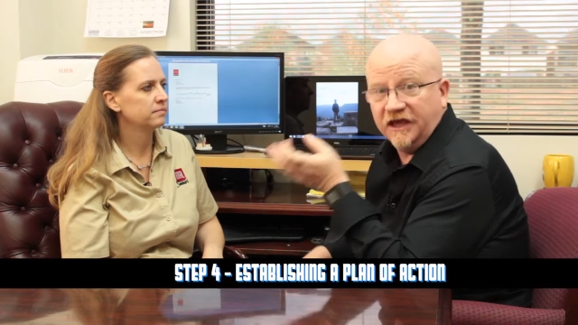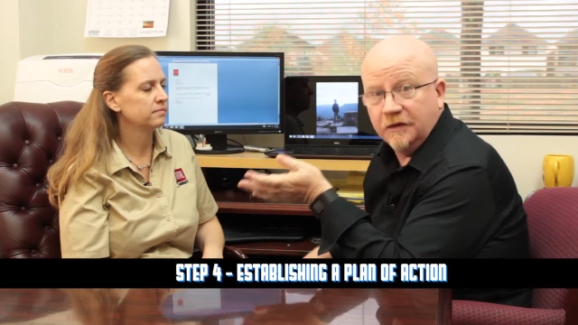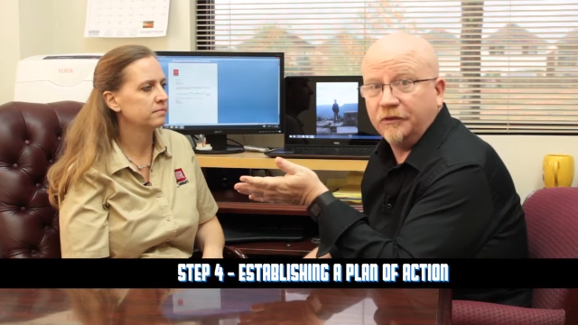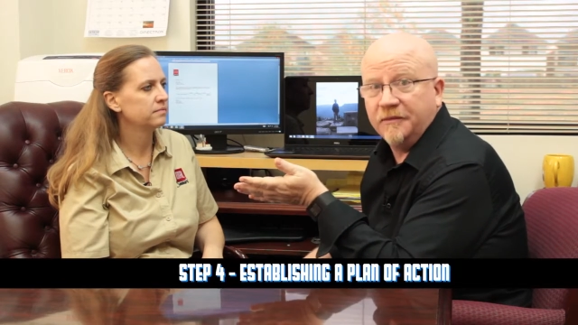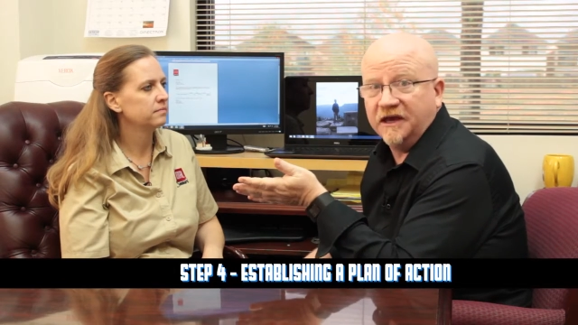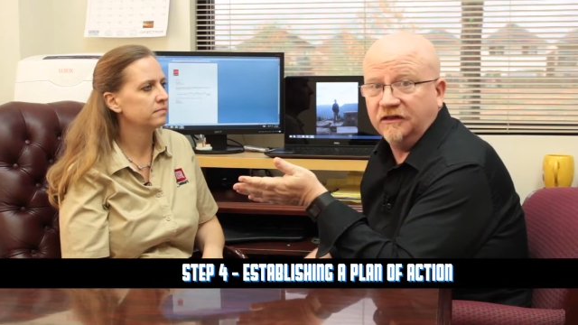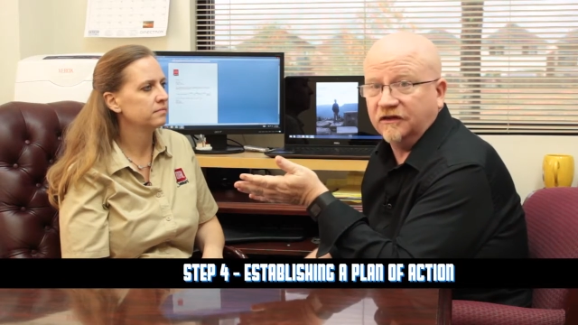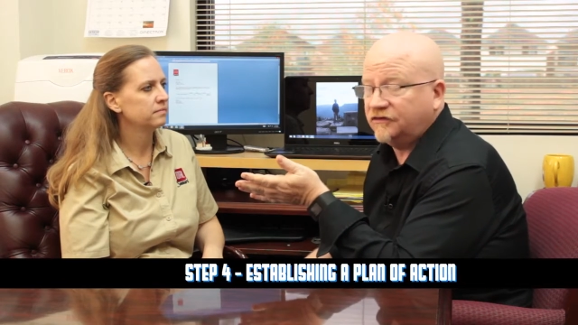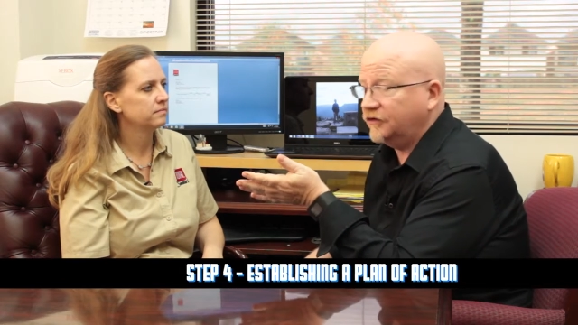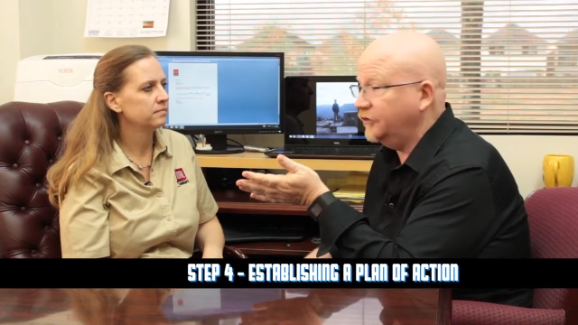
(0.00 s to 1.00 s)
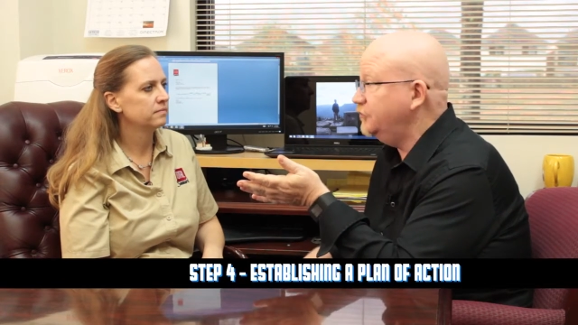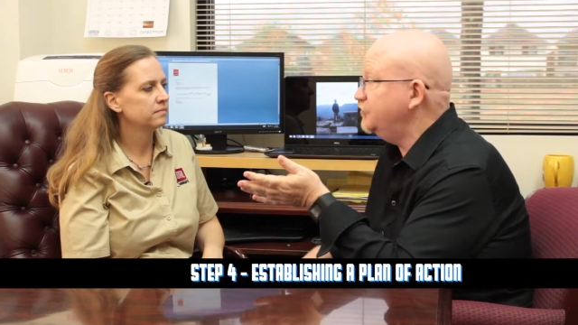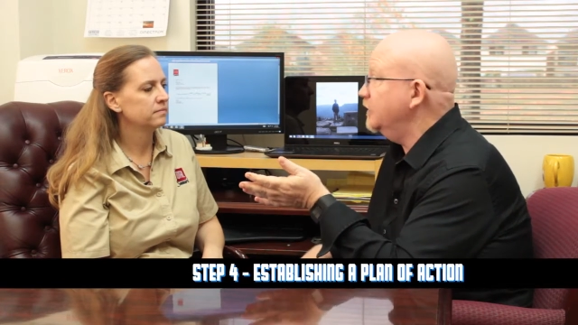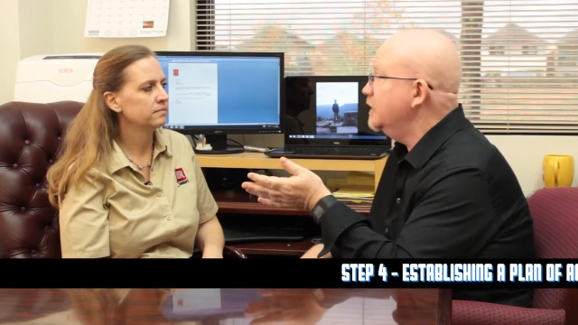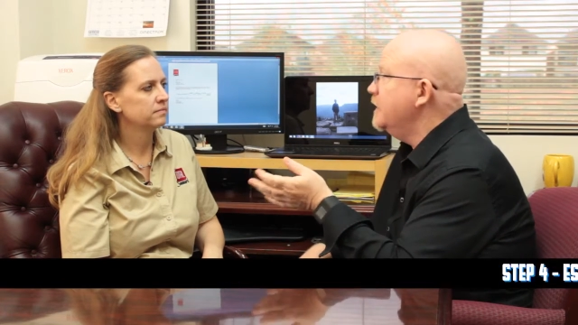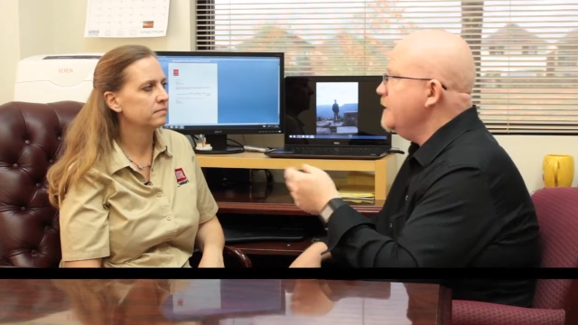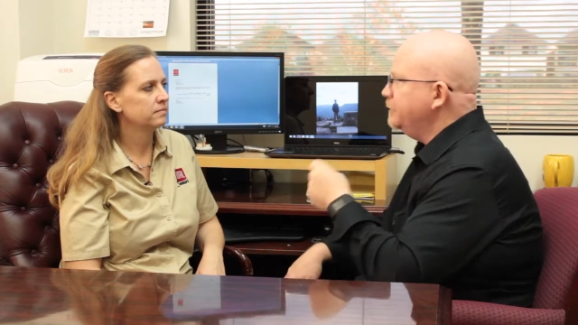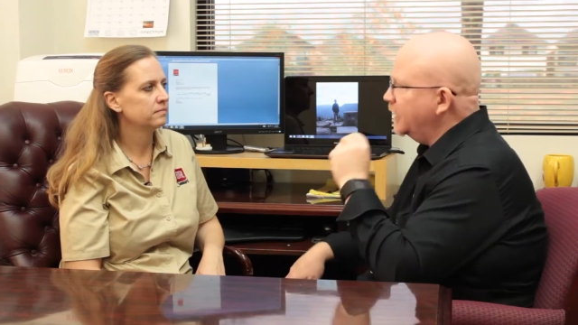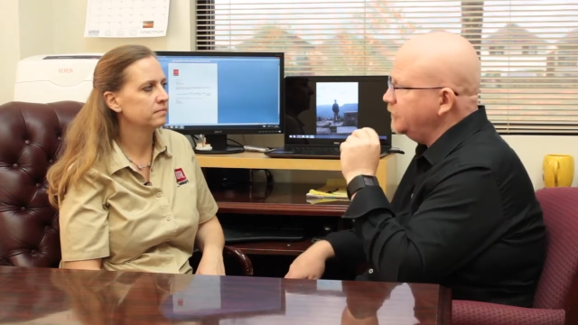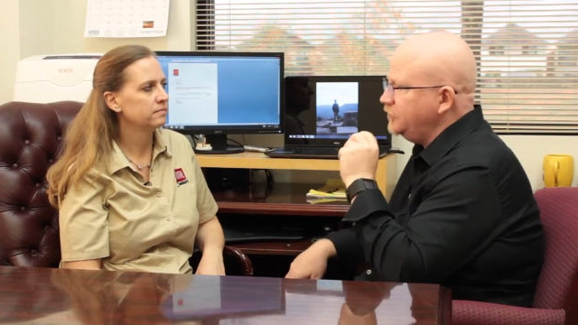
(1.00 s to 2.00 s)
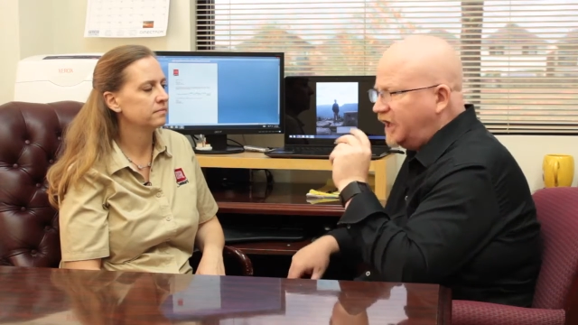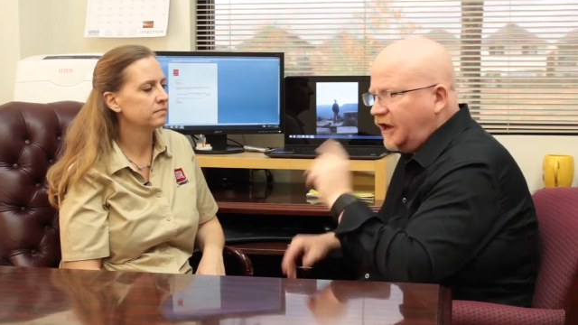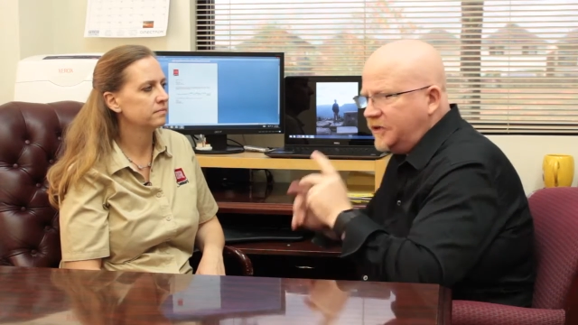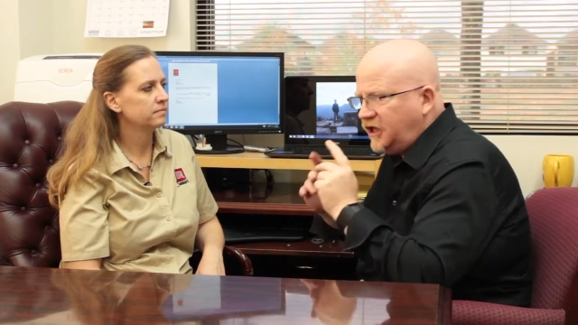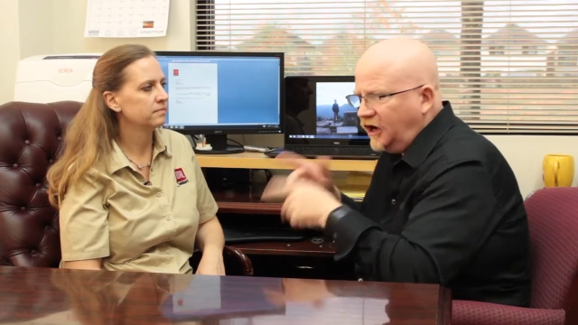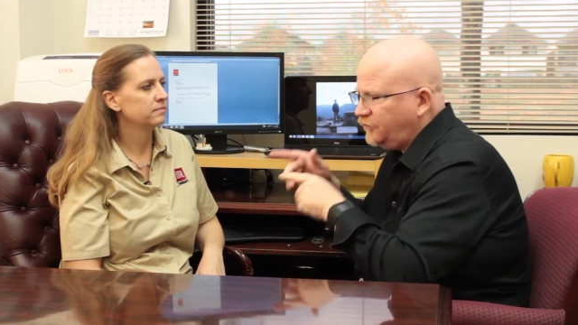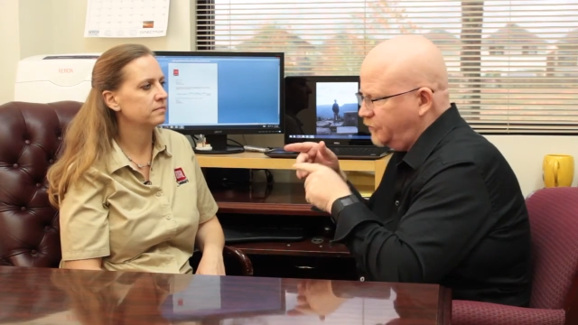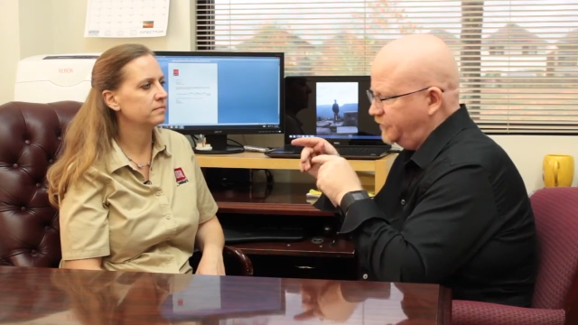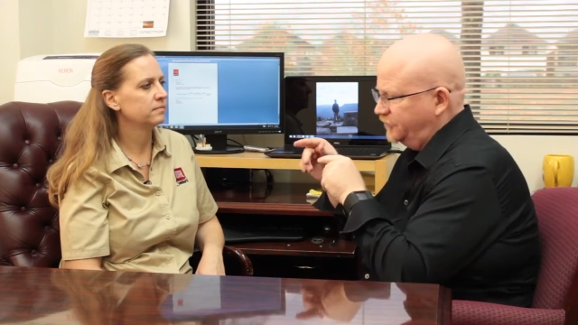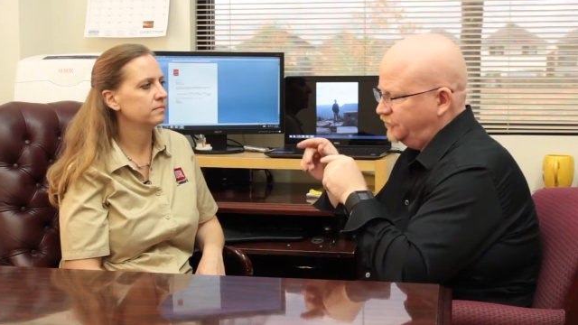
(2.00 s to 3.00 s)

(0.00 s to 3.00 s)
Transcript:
Speaker 1: implementing the solution. Now, you got to be careful with this,